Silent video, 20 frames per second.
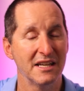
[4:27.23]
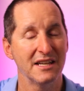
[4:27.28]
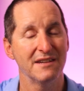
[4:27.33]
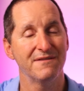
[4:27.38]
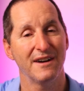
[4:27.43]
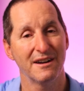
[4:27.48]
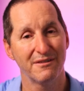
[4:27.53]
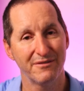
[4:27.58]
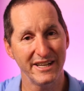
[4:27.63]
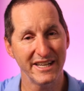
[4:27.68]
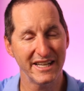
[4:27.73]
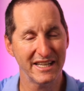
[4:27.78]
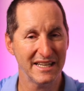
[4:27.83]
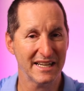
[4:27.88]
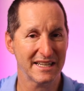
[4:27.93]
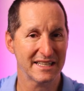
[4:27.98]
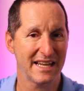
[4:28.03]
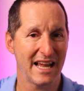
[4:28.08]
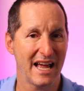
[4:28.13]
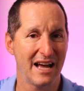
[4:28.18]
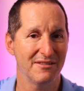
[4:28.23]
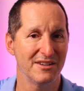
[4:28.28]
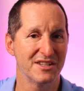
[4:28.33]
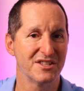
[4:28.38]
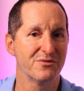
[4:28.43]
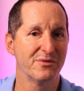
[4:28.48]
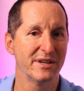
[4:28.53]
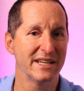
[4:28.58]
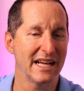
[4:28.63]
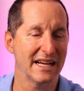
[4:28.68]
If I reconnect now
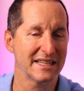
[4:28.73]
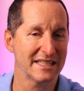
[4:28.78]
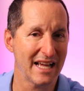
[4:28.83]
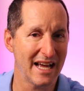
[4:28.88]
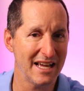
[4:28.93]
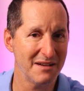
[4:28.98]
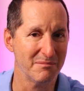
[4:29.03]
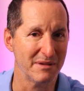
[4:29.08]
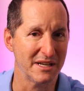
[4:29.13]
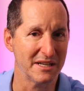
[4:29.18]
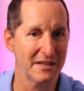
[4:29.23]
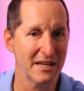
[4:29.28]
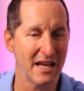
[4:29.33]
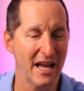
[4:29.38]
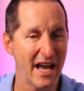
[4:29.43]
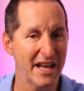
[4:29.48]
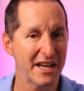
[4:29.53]
as Redact admin